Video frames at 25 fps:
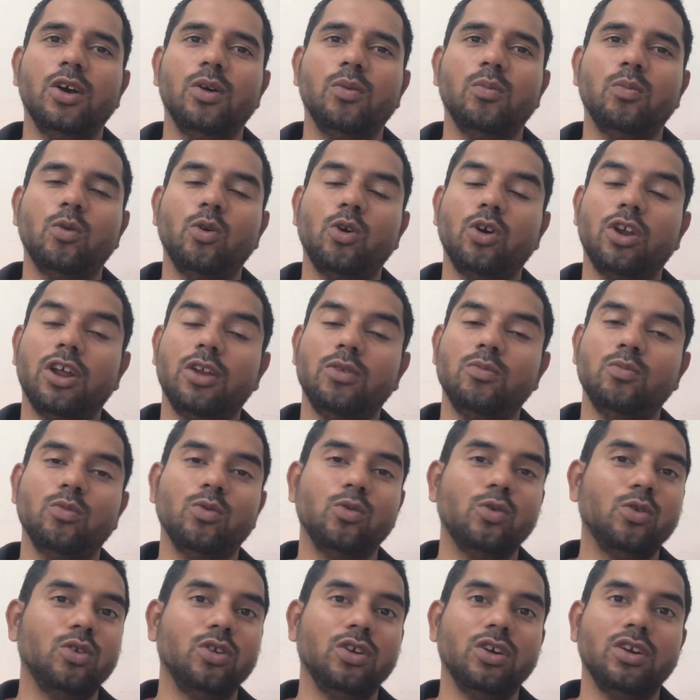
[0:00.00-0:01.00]
more and
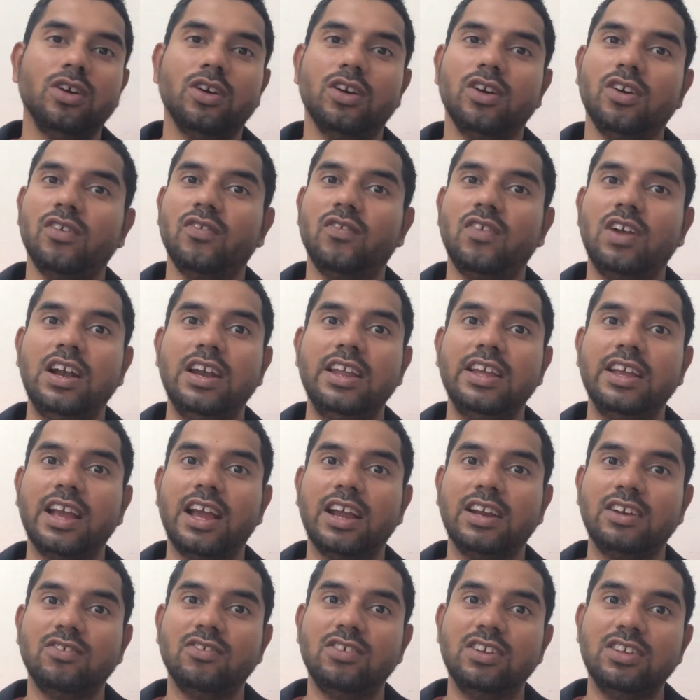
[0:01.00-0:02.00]
more welding
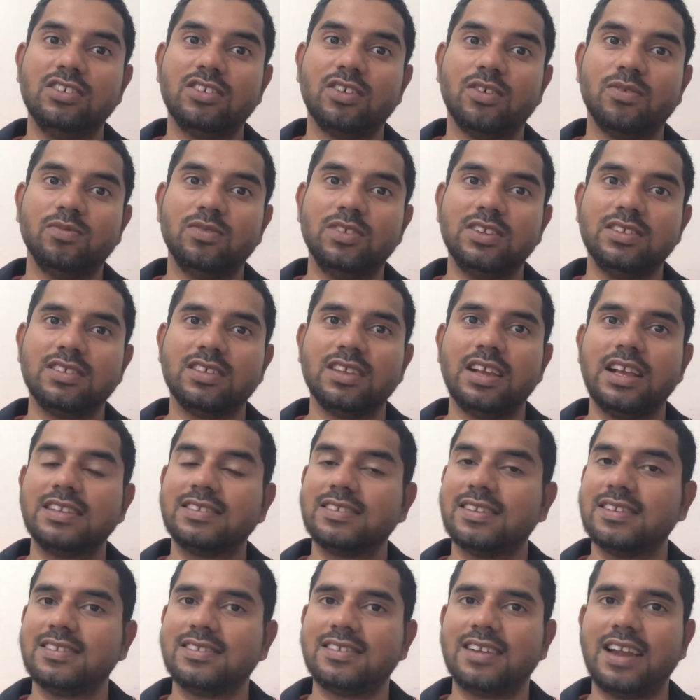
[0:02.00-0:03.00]
activities of this
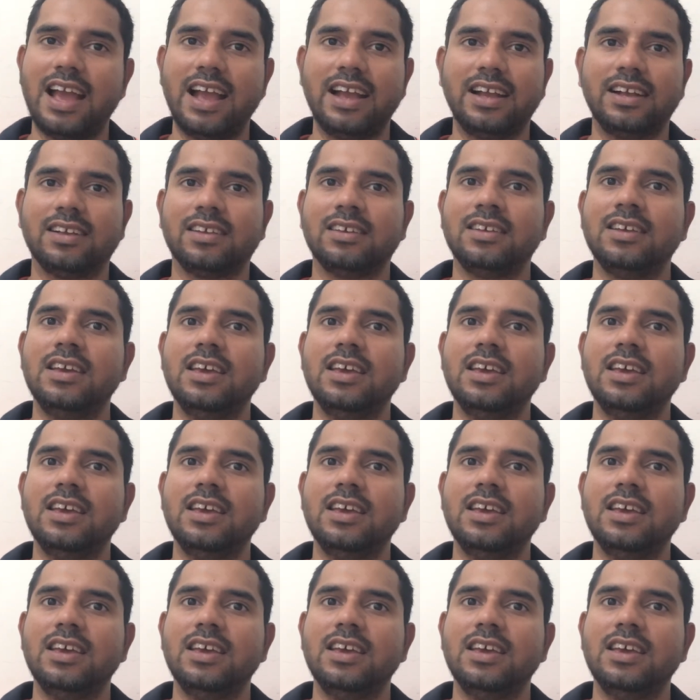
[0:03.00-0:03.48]
SS tank,